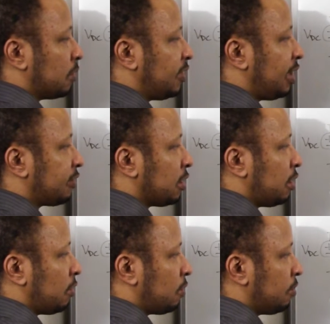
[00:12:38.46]
that's a
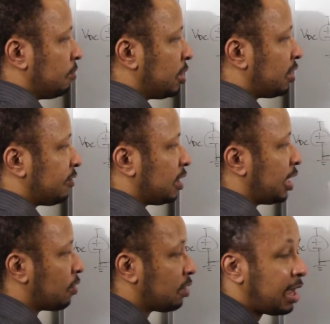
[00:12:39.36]
little bit of a
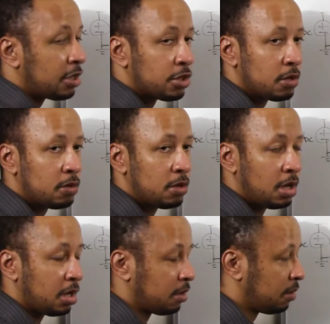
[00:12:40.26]
later
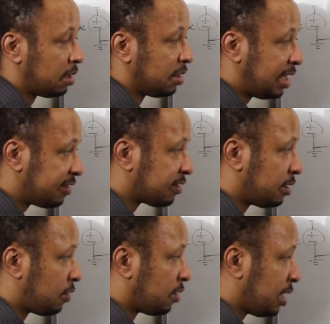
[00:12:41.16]

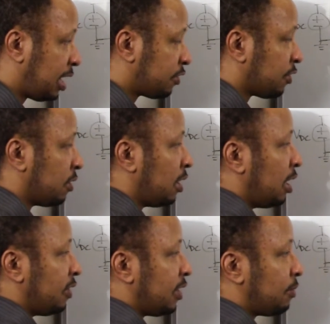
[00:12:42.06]
lesson or lecture
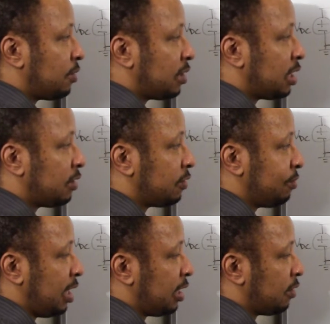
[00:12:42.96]
that we'll get into
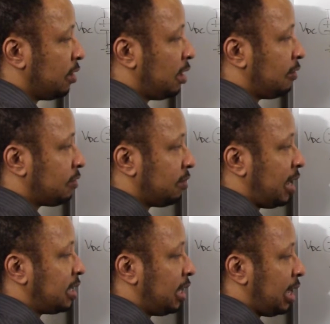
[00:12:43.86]
later. For
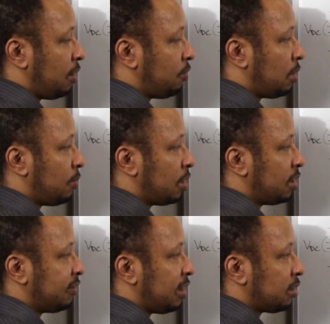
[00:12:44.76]
right now, what we're
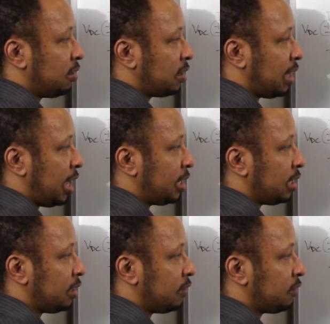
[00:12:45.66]
going to take a look
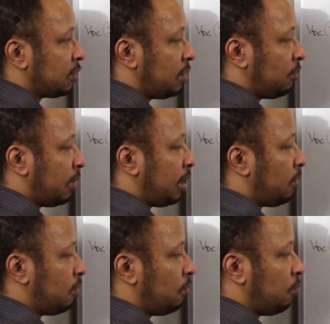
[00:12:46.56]
at is,
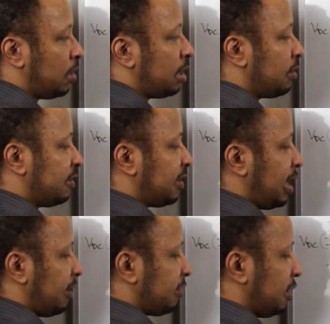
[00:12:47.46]
well, where is
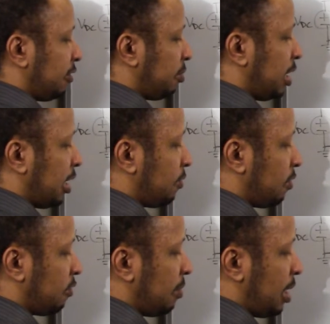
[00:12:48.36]
S in this plane?
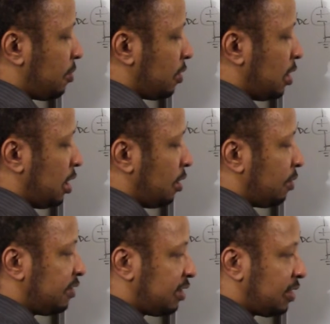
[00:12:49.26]
Well, remember,
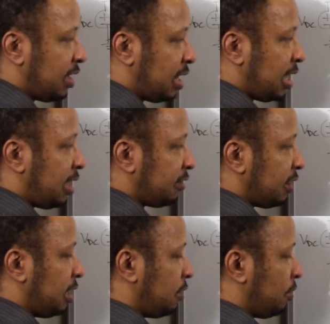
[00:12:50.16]
we said that S
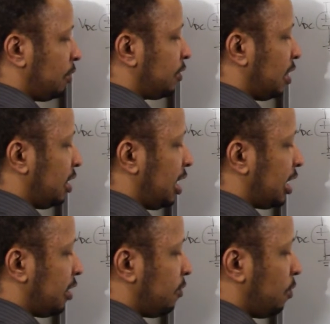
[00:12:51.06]
equals
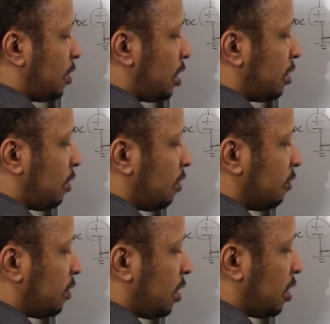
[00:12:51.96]
-1
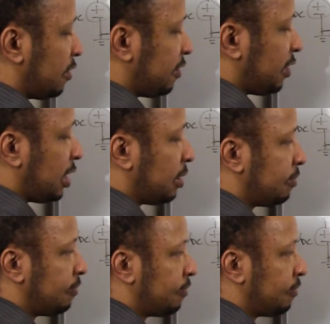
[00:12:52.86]
over Rc.